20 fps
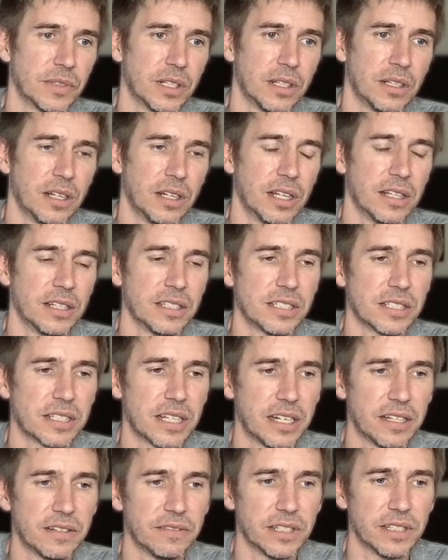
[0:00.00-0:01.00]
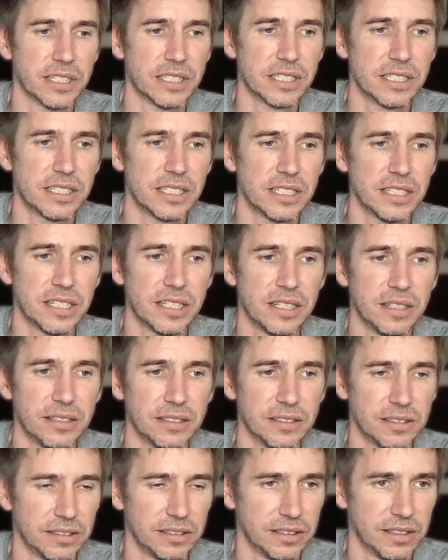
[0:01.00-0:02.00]
Now, this is kind of a silly
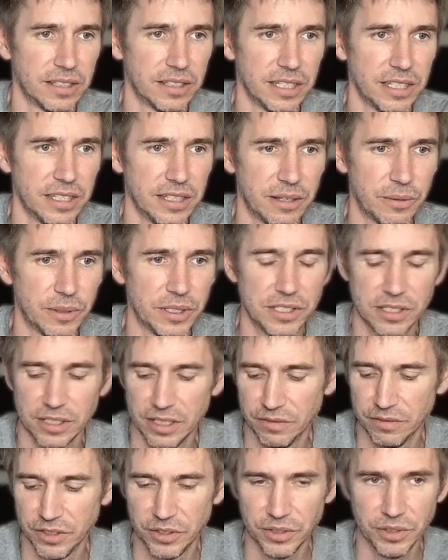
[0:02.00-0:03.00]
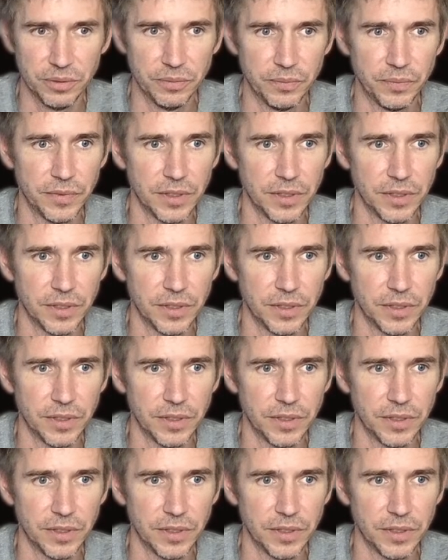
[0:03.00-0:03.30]
thing that we still have to do.